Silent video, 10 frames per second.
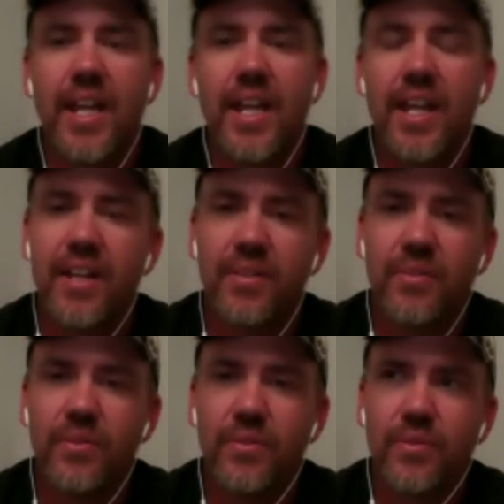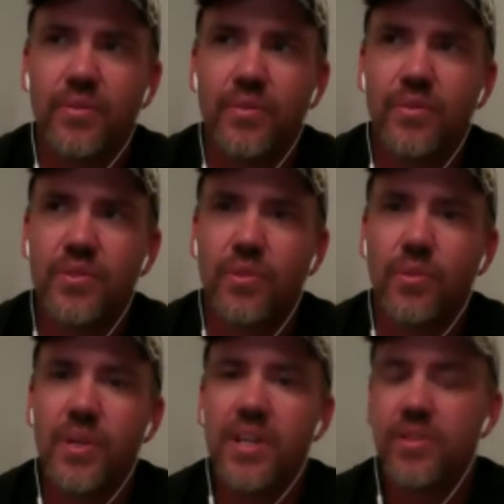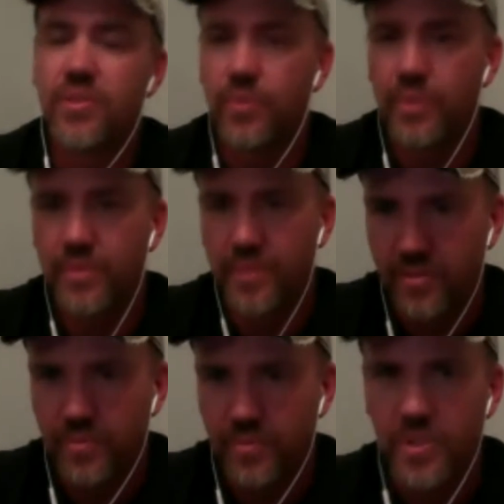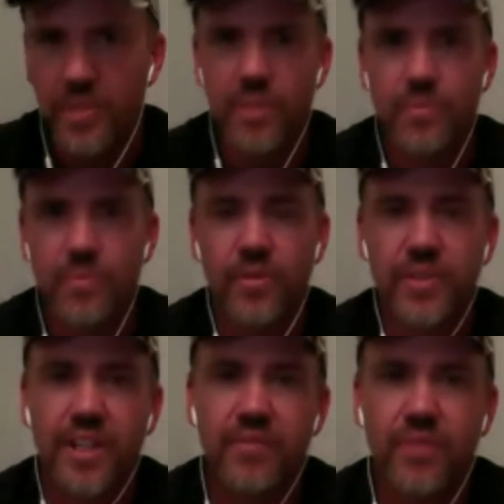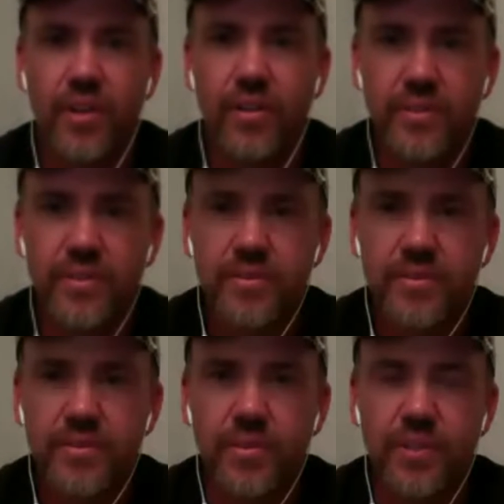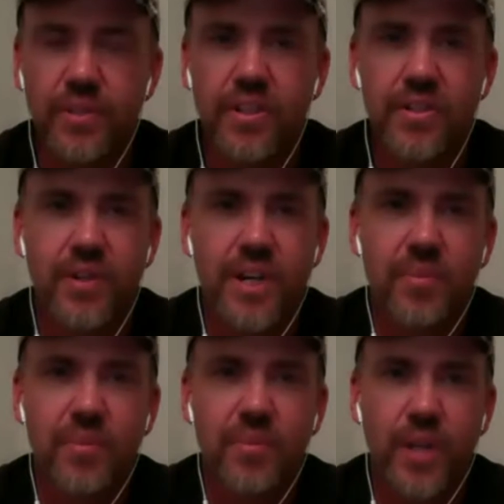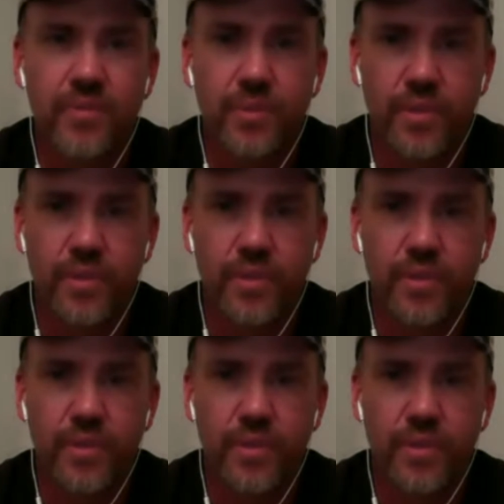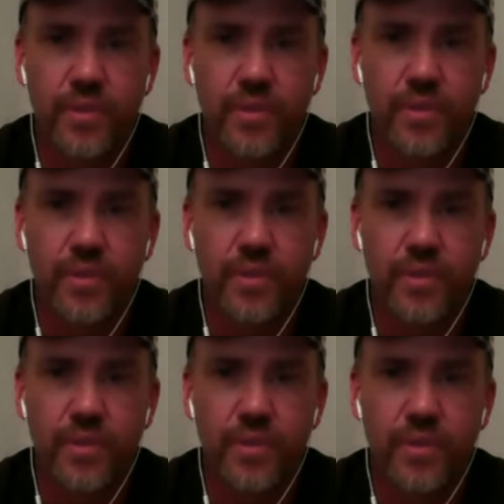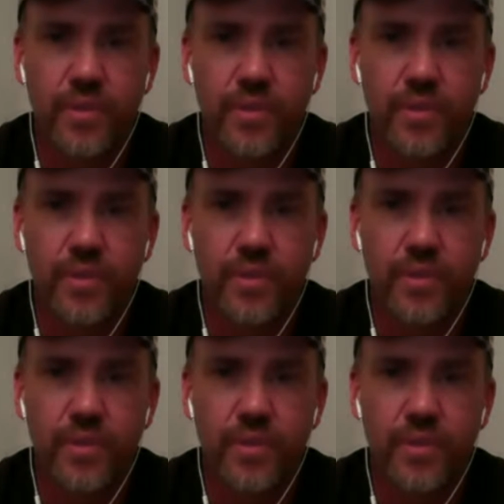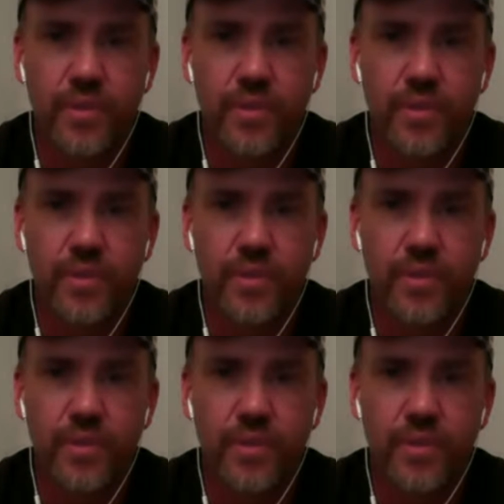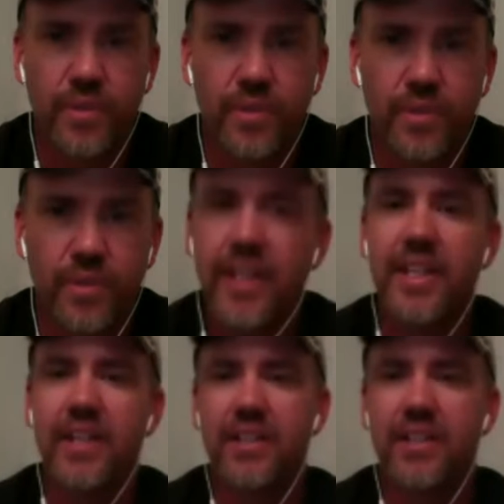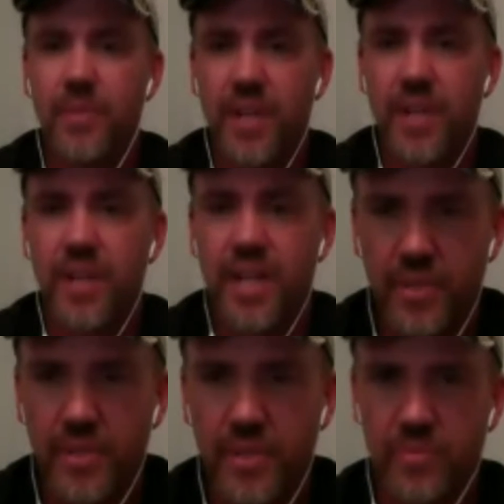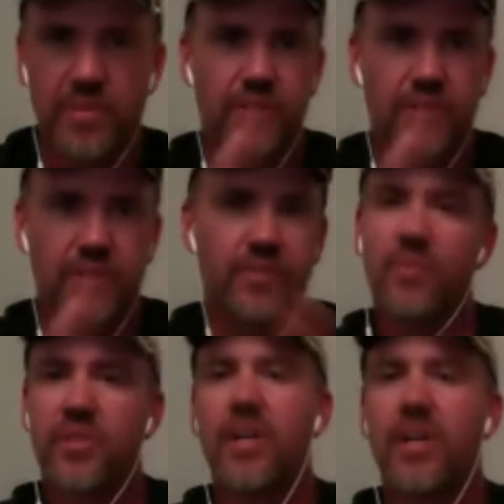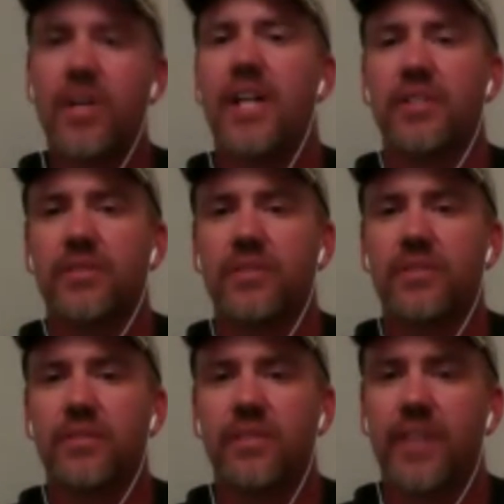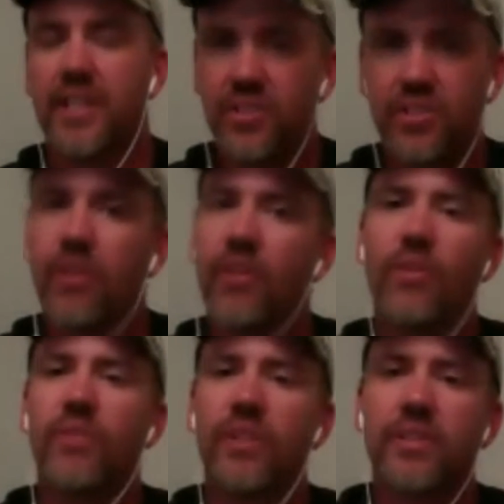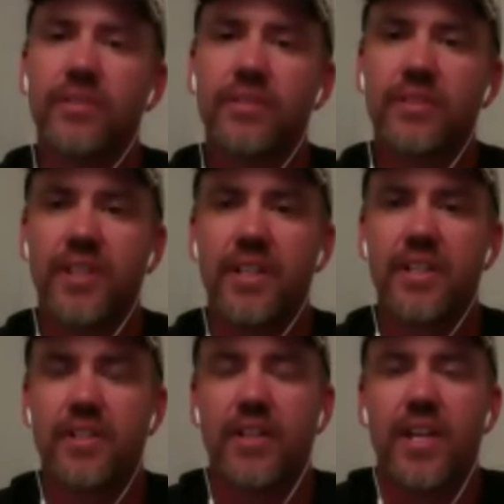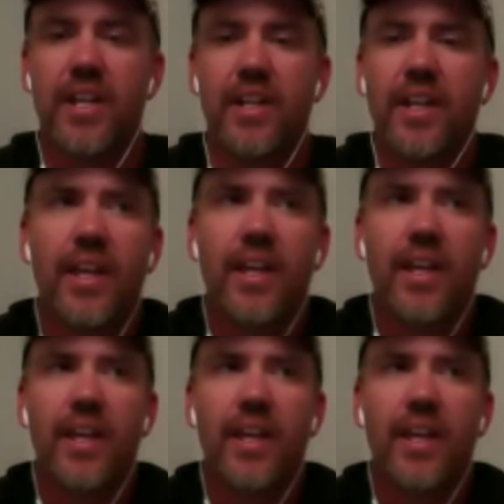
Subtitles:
And so we both get involved, with their training platform out of that event, and we start putting in the work. And again, coming at we're from scratch. Let's start over, clean slate.